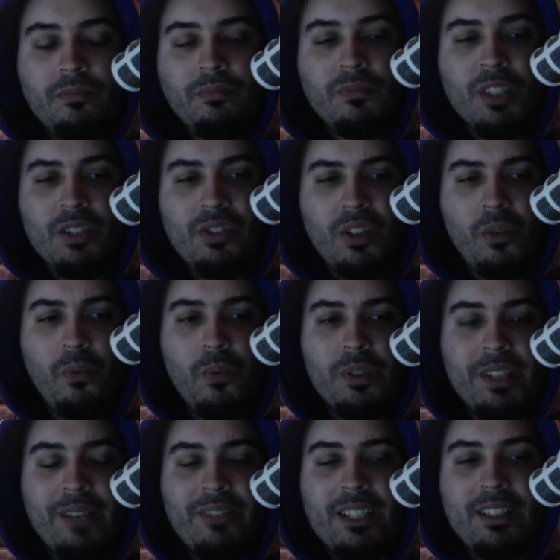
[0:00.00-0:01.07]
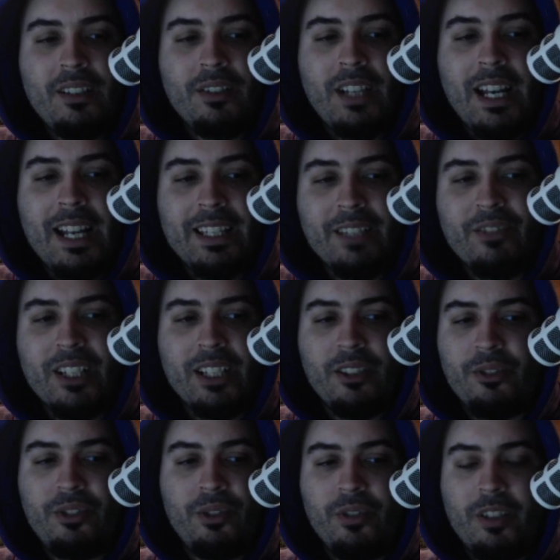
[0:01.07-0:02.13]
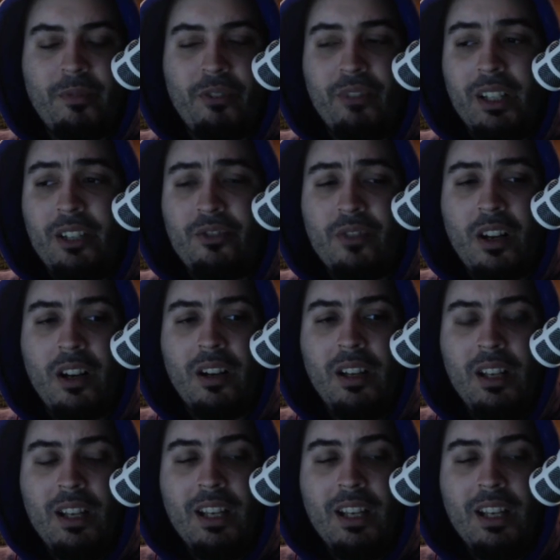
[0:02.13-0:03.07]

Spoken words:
So we'll definitely see on that. I think Rekindler is still going to be really strong.